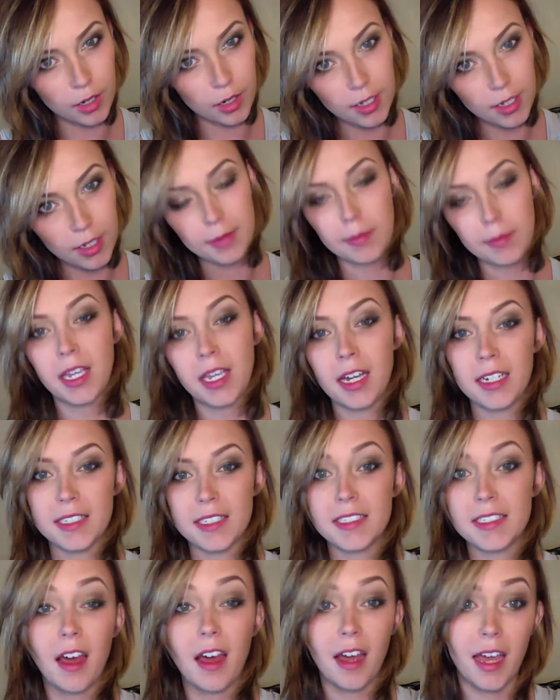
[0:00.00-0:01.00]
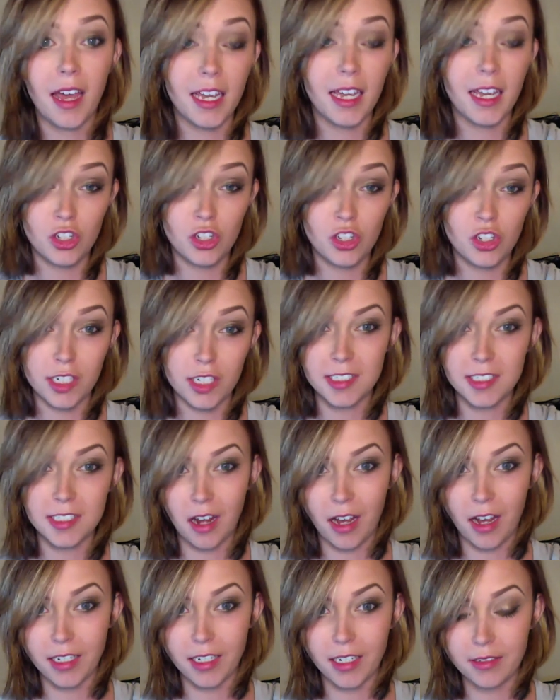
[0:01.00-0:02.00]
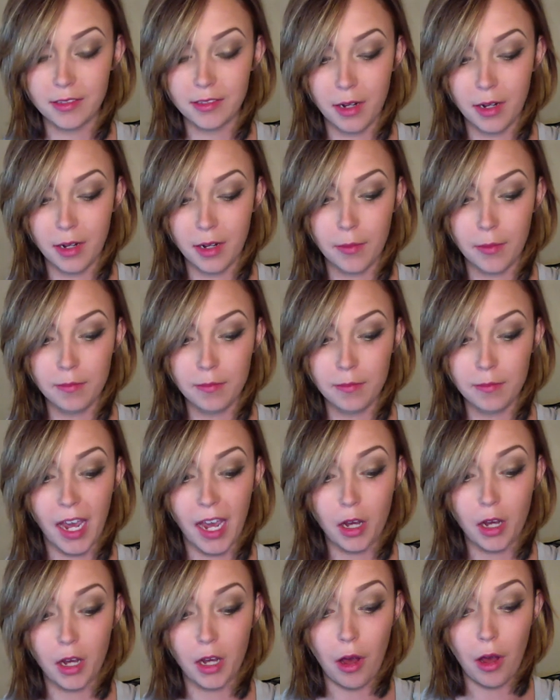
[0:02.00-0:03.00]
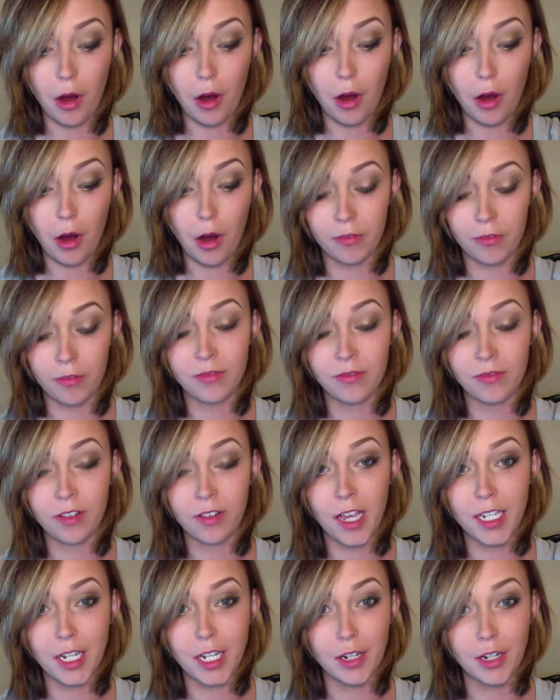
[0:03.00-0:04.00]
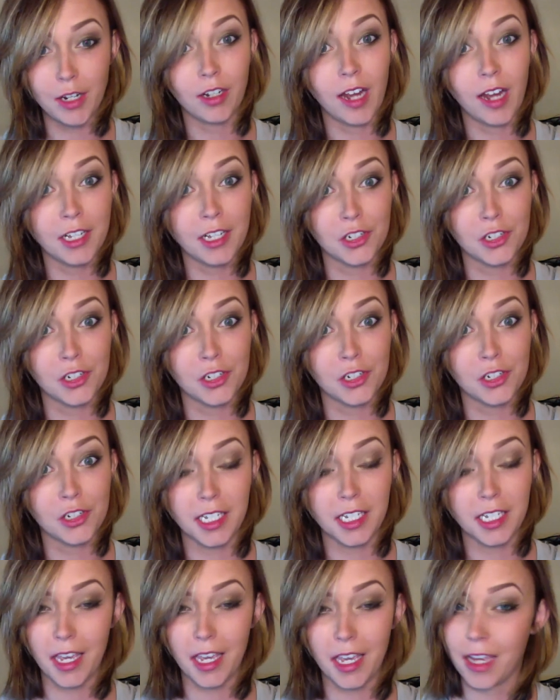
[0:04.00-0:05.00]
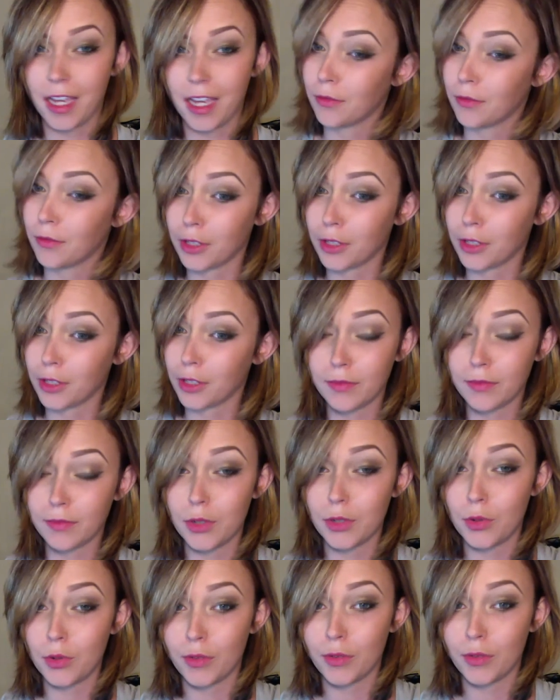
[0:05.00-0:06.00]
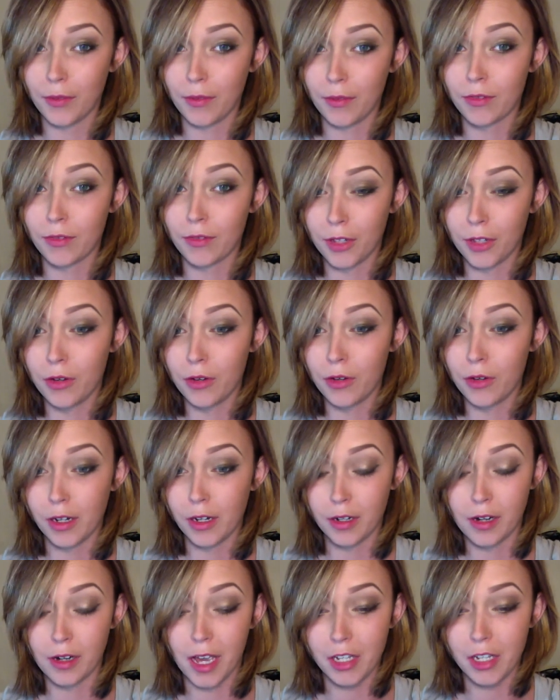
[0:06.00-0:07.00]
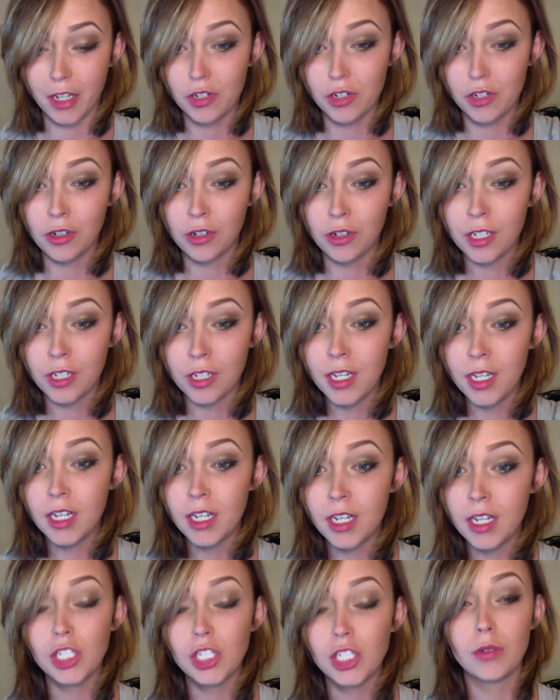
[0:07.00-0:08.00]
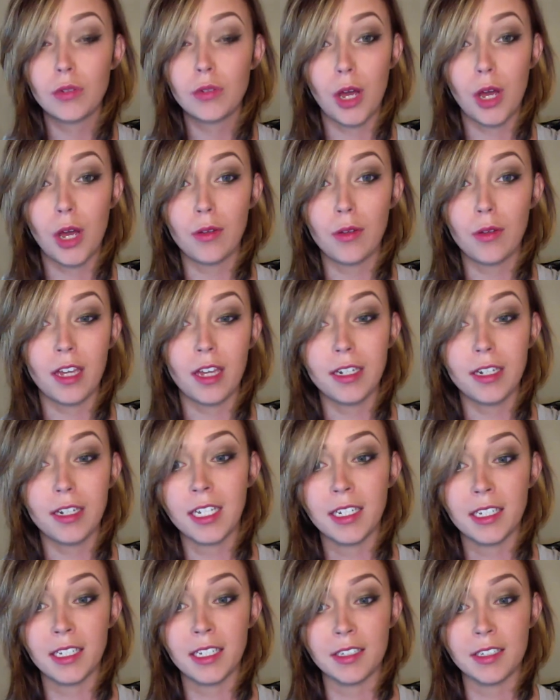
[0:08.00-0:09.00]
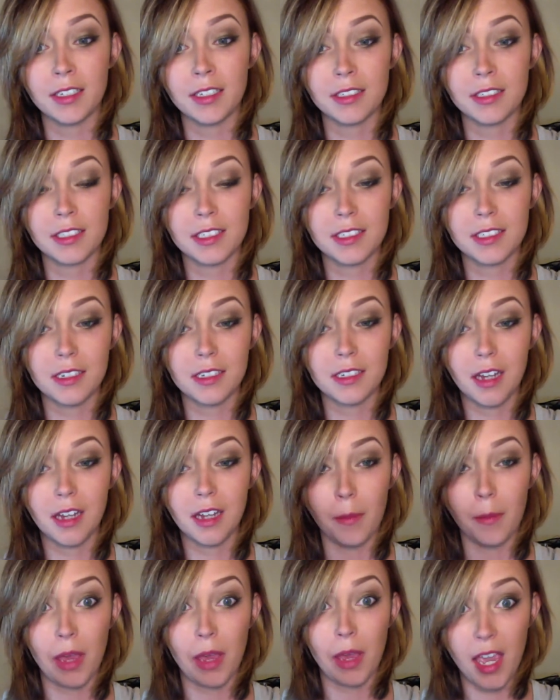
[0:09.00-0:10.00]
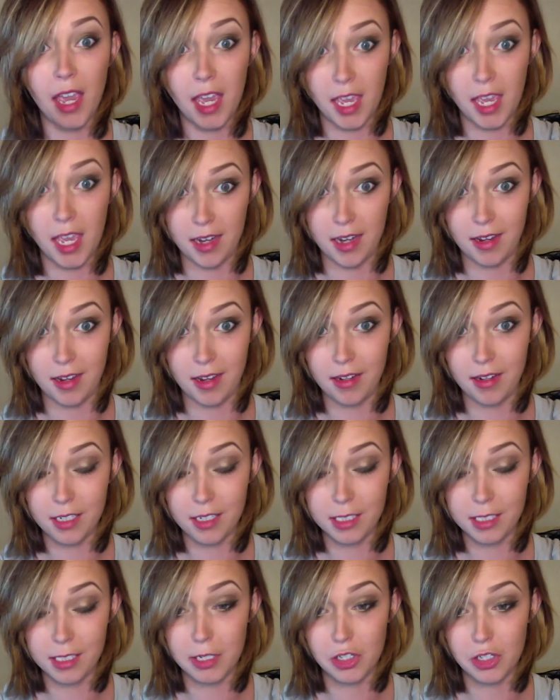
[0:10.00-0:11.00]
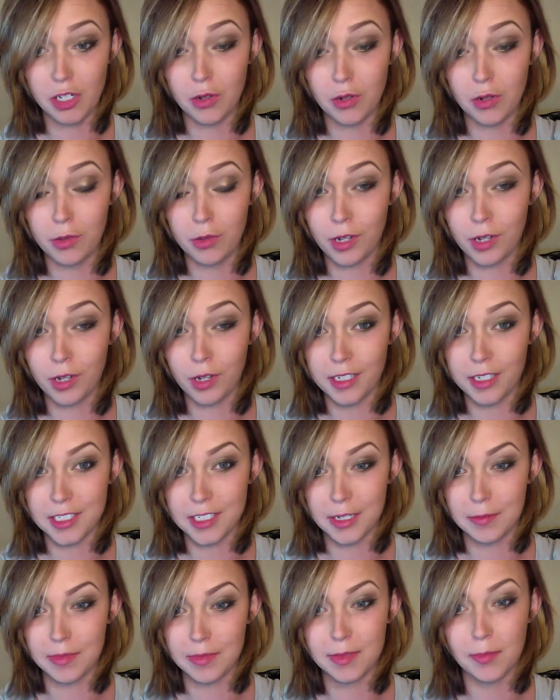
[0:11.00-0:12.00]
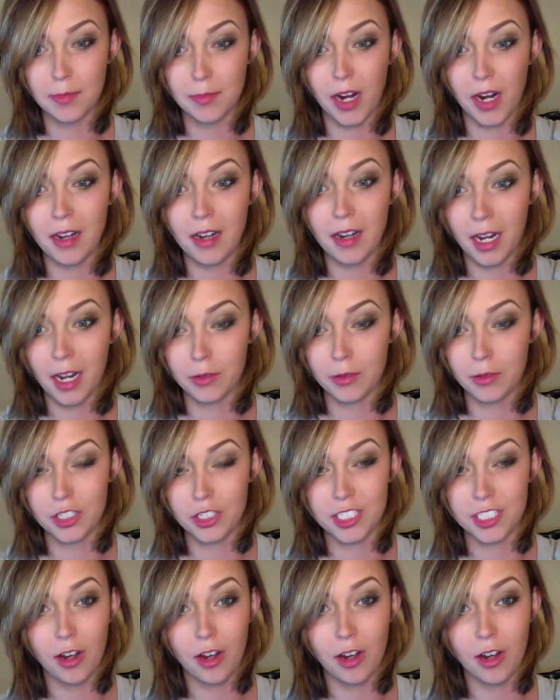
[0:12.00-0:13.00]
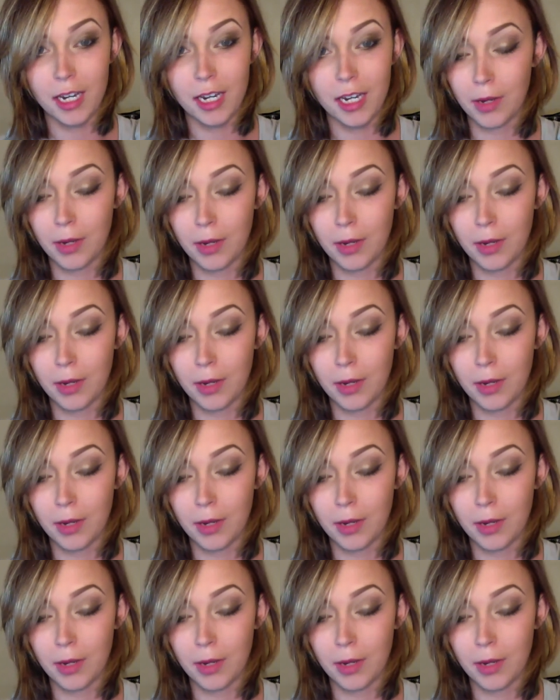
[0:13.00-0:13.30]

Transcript: because I just got back home from flying internationally. And for those of you who have ever flown international, you know that it is a pain, especially going through customs. Bryant and I were just talking about